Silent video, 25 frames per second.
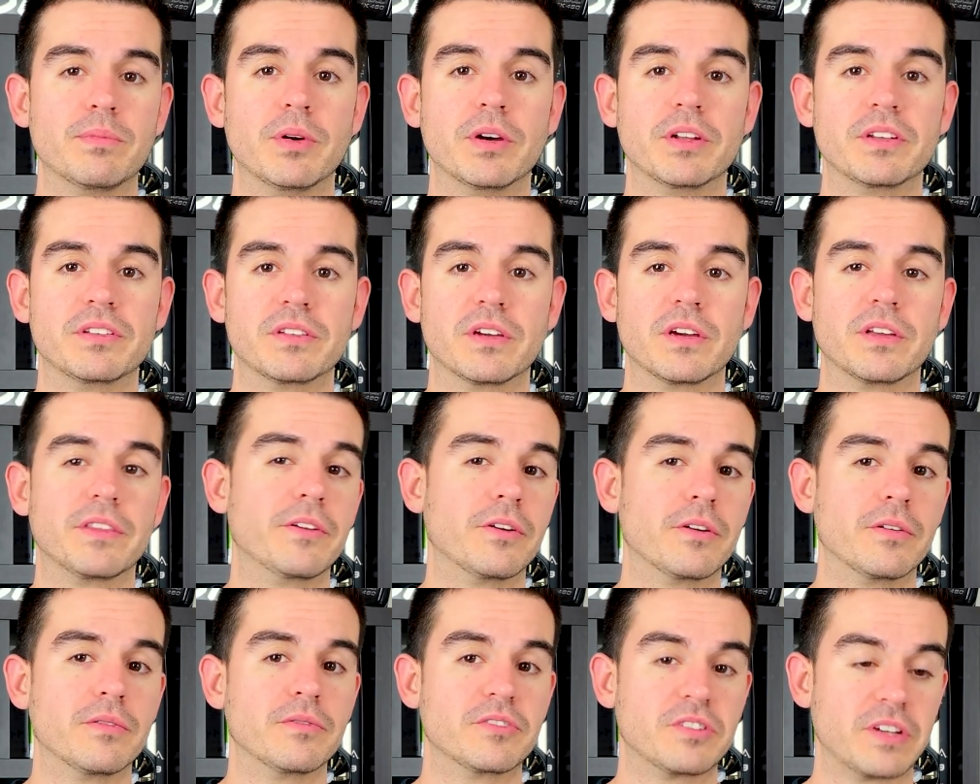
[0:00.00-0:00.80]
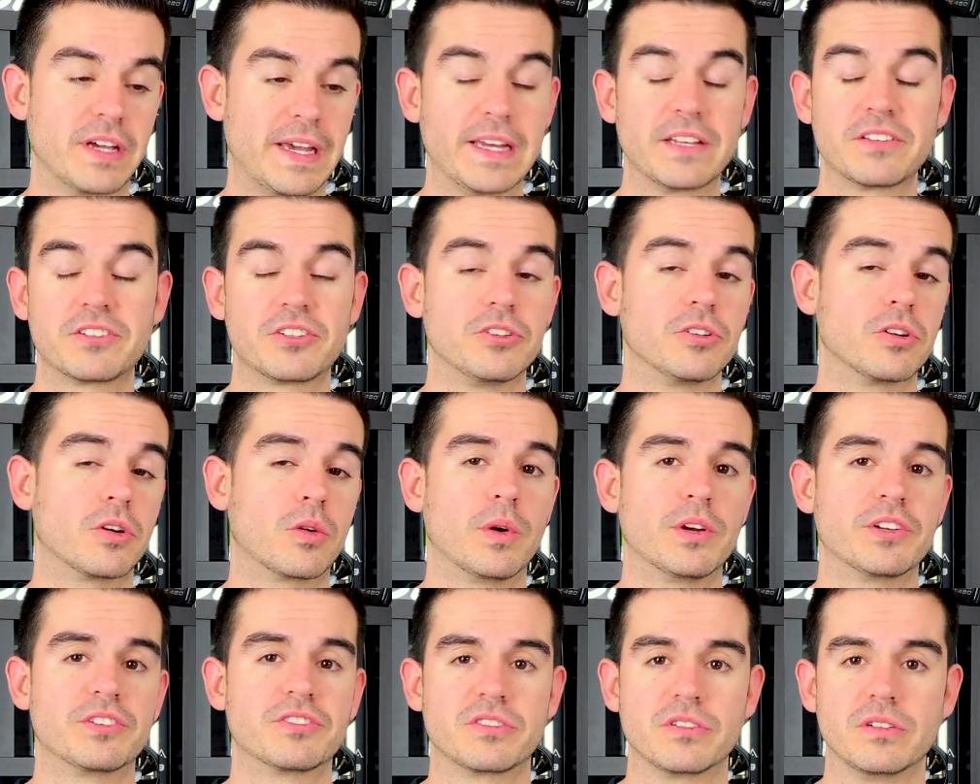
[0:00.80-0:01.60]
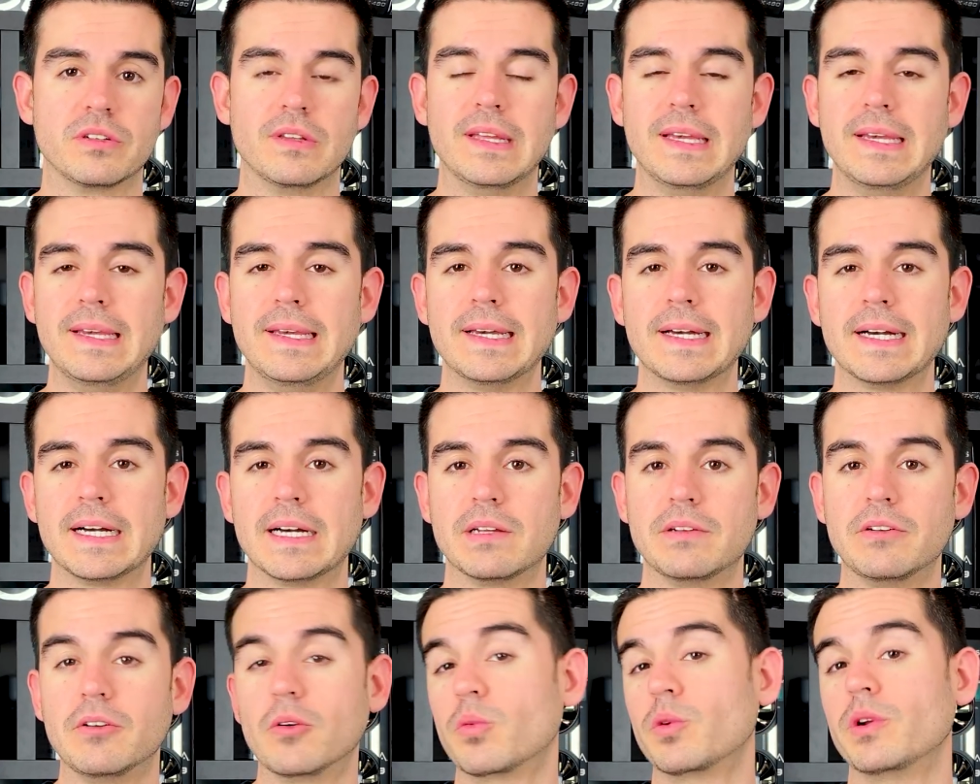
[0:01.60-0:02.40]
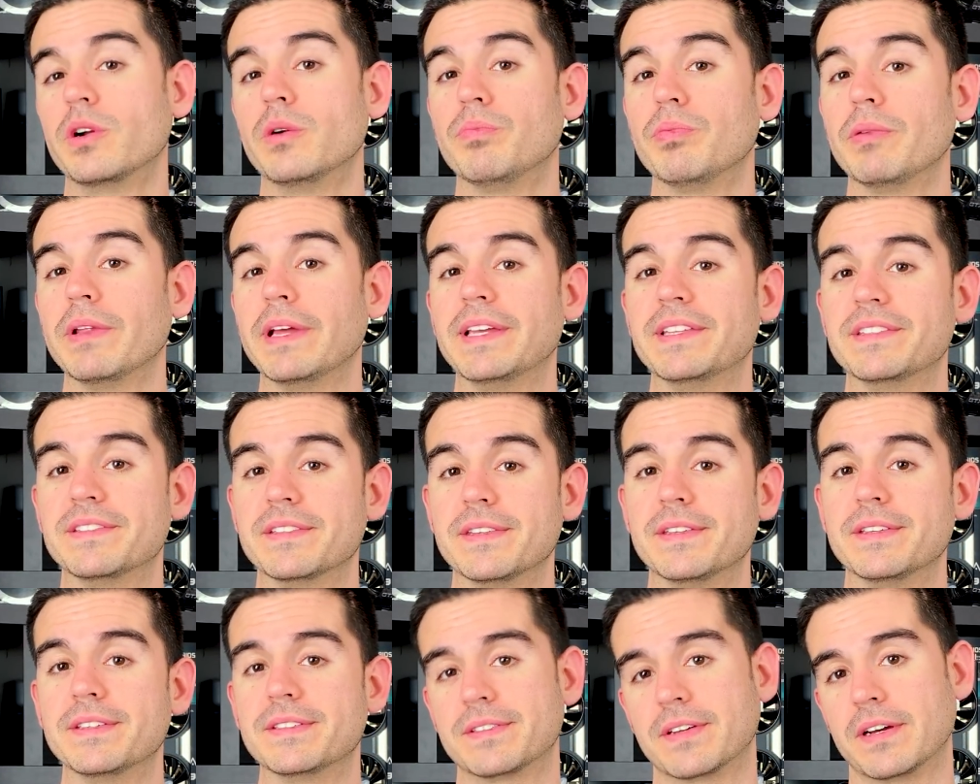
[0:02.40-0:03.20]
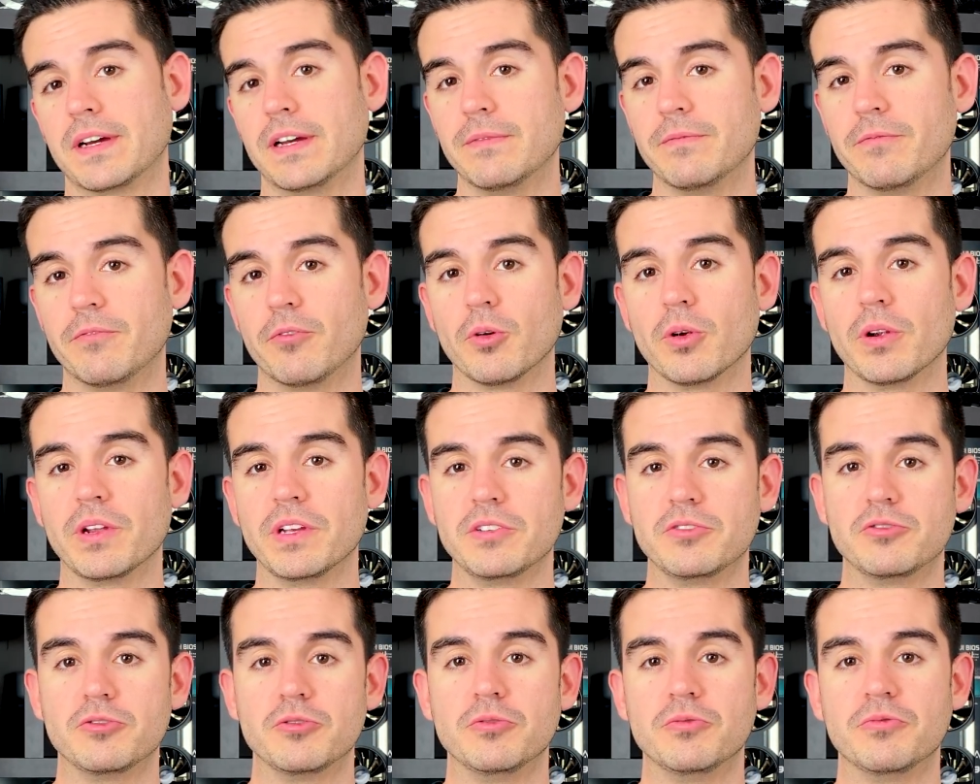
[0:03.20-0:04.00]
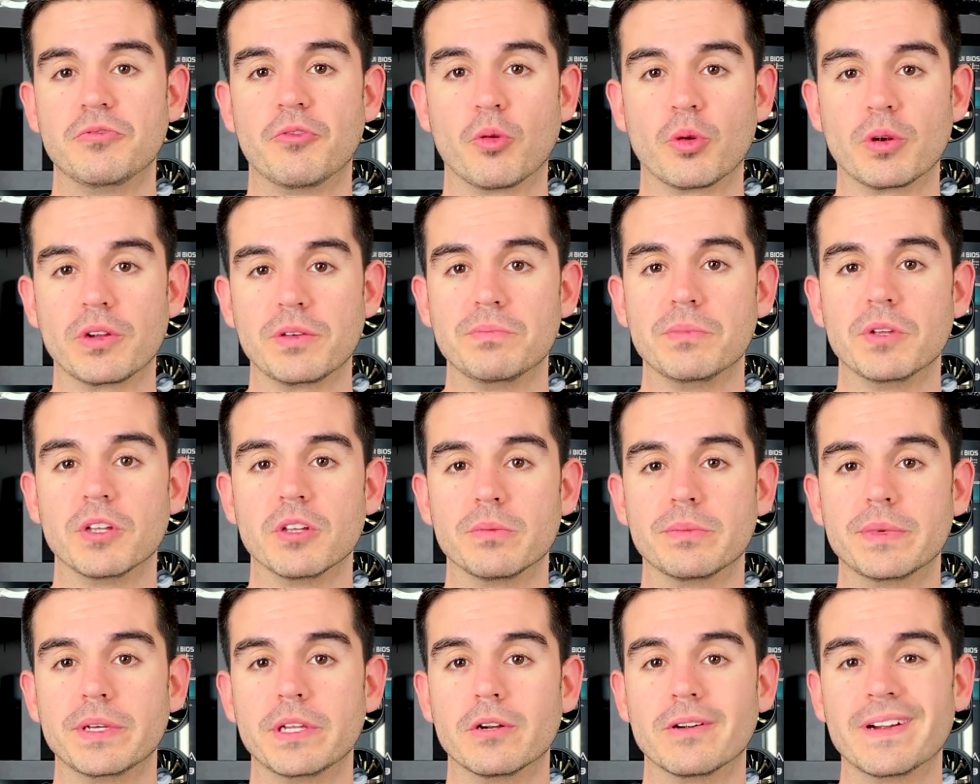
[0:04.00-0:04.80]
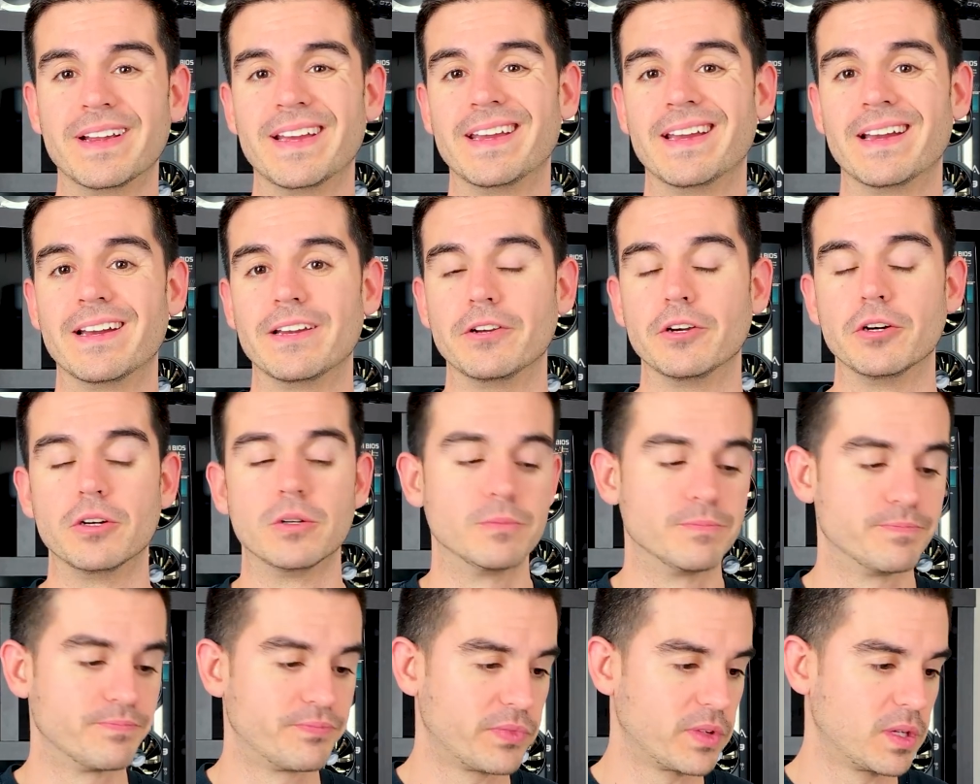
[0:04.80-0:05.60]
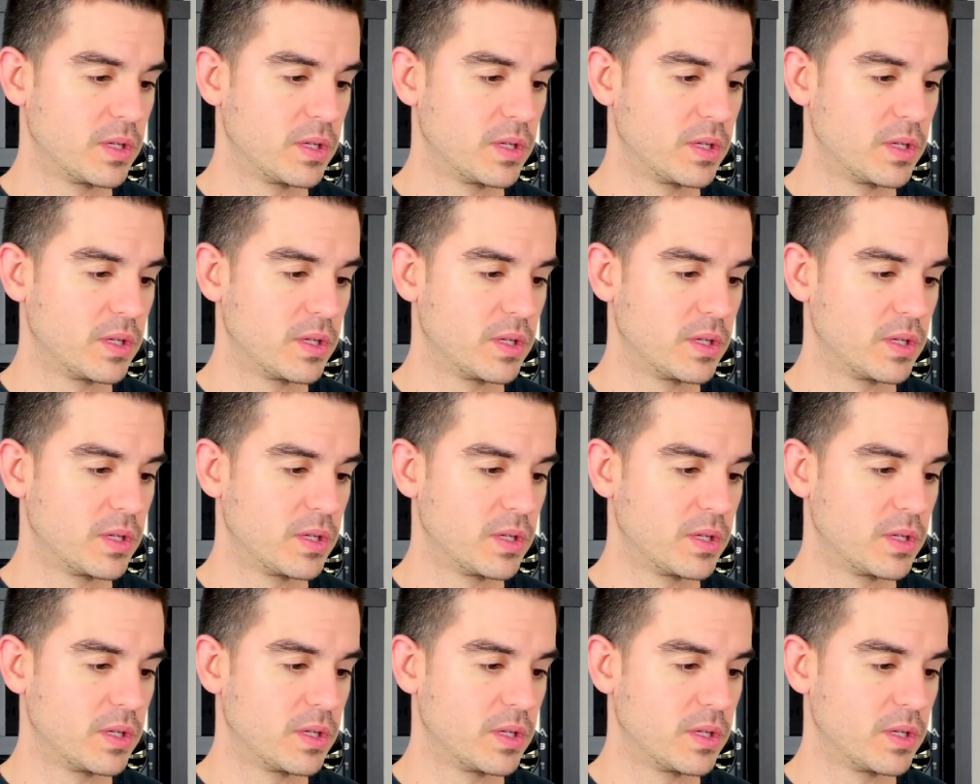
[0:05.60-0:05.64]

But uh, there, to answer your question, uh, no real plans at this time for a 240 millimeter AIO.